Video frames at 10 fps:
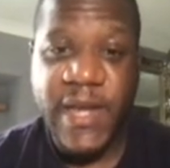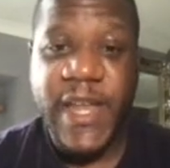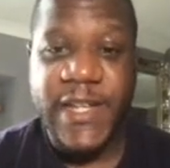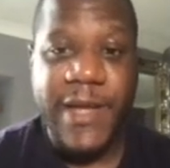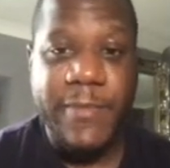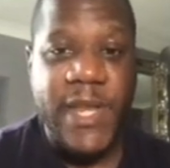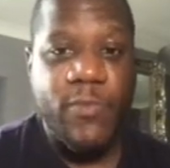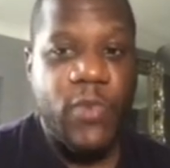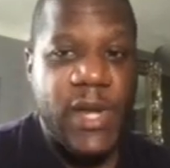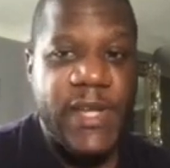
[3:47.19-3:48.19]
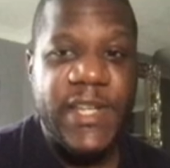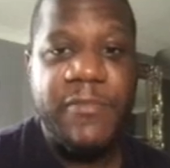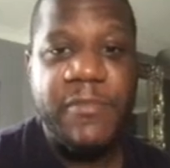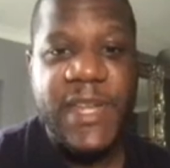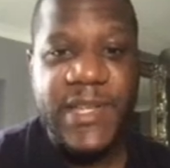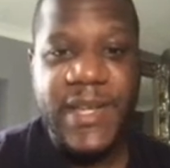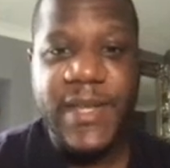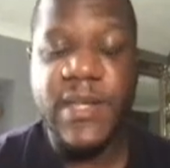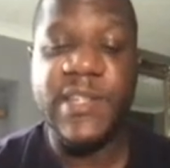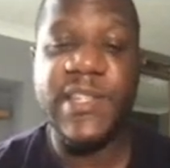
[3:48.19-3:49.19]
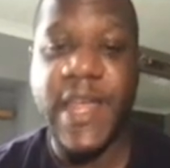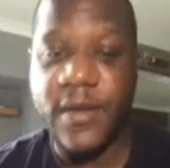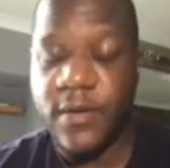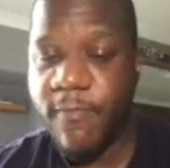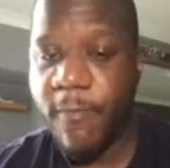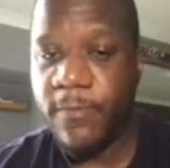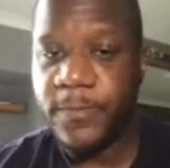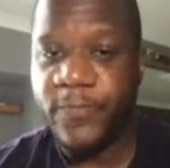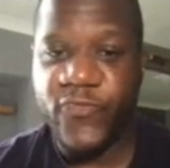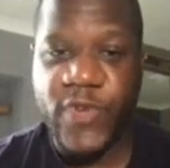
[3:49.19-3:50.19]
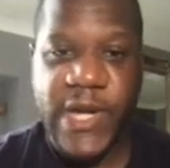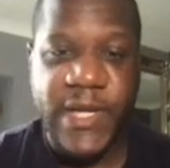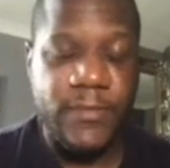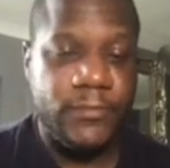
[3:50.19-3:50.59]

That's how many wallets have minted XEN, right?